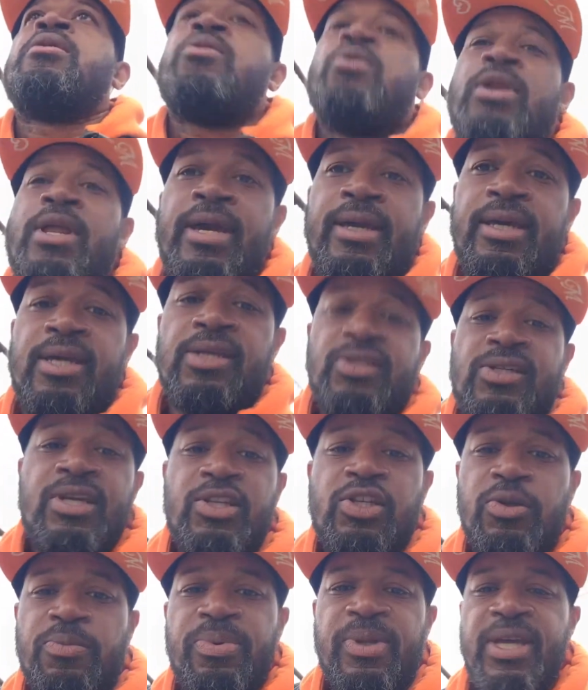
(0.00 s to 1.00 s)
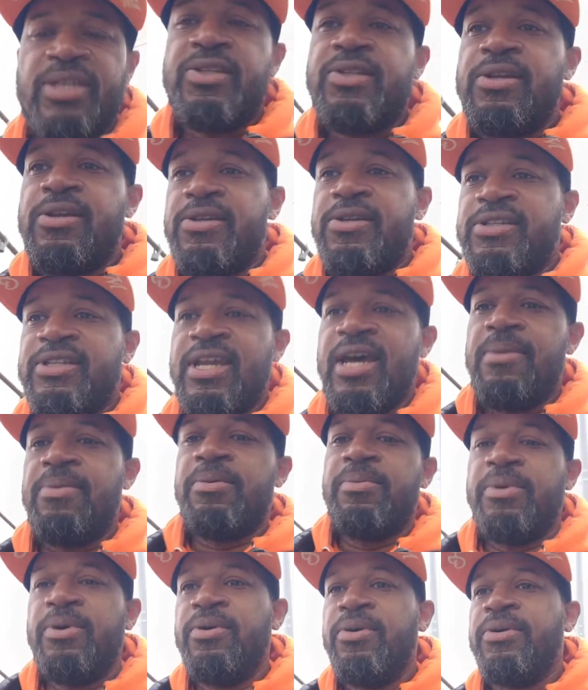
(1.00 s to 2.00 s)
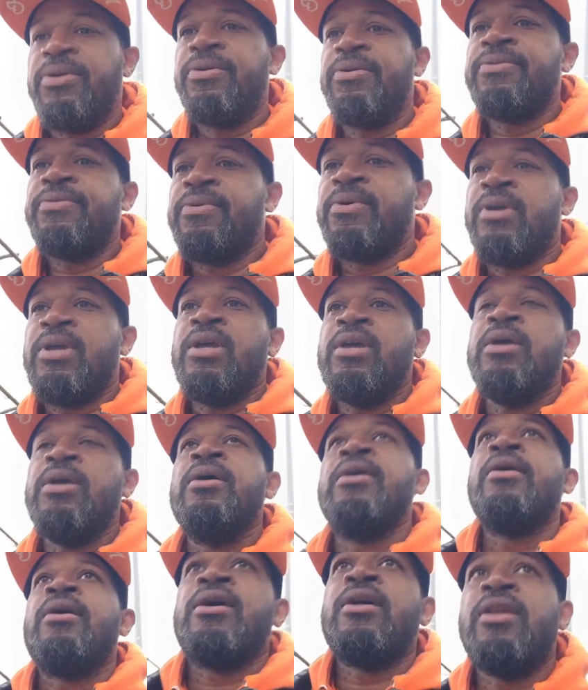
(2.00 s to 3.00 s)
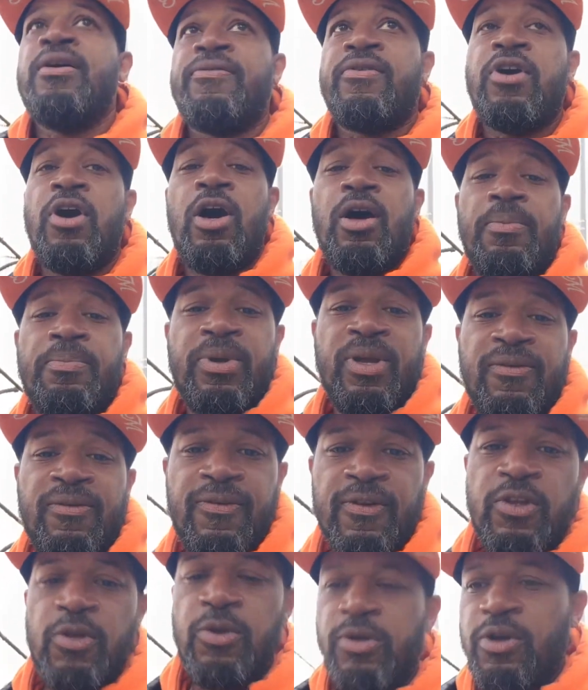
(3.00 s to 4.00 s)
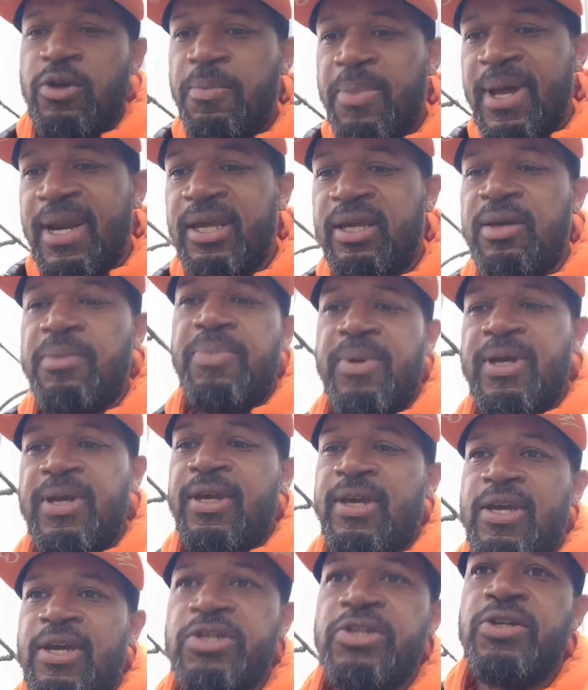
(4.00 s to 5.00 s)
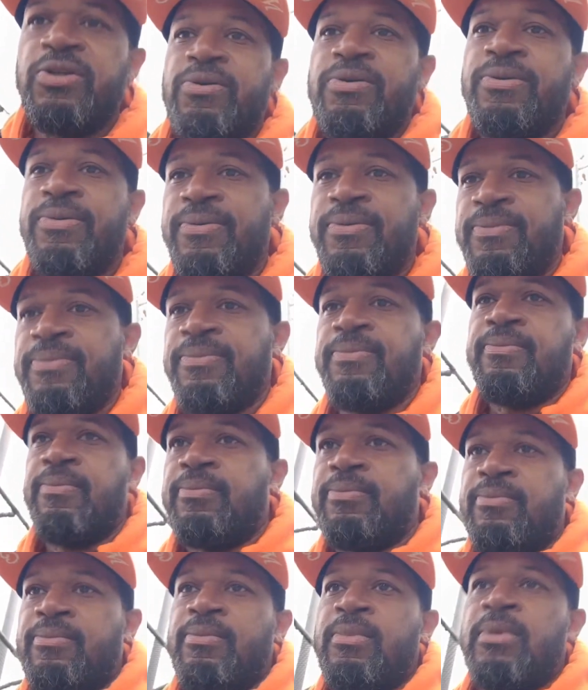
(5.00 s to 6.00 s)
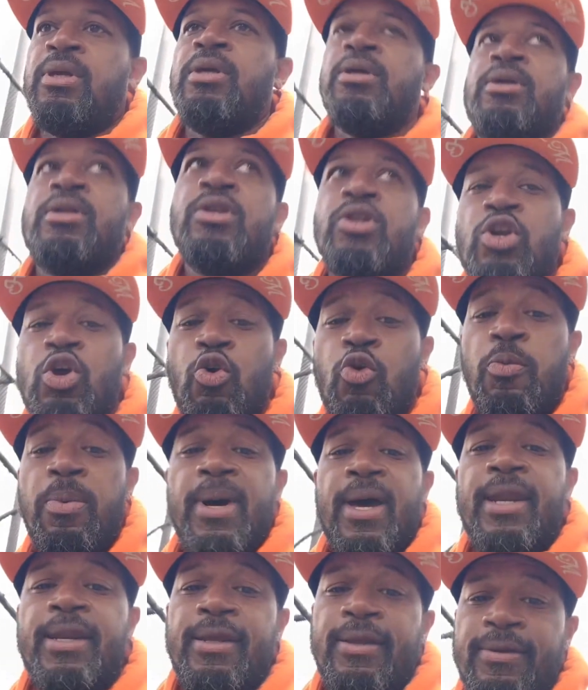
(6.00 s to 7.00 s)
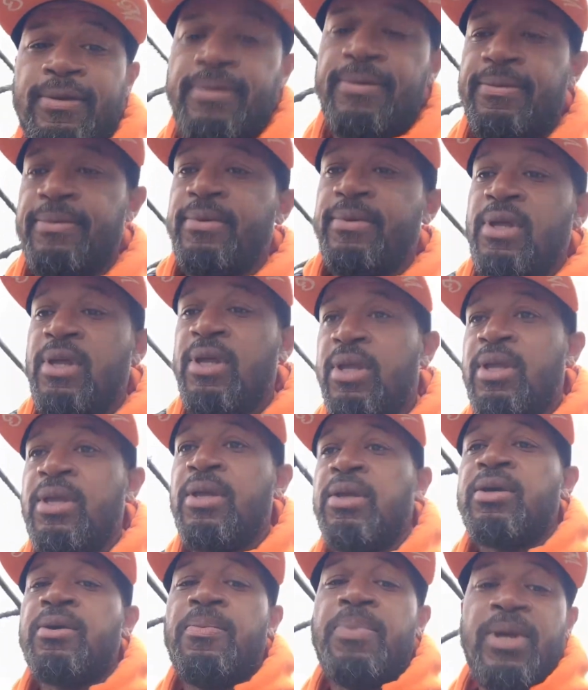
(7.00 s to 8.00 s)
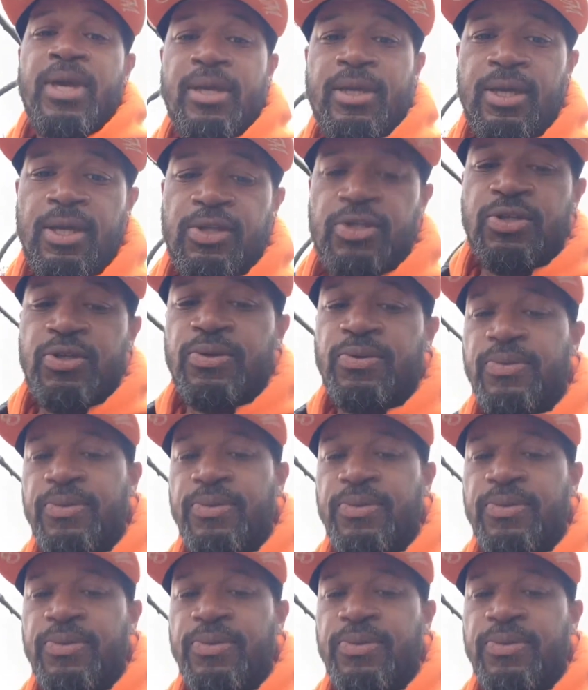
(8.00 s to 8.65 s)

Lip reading: Like I said, you're blessed and unstoppable. And if God be for you, nobody could be against you. Nobody could be against you.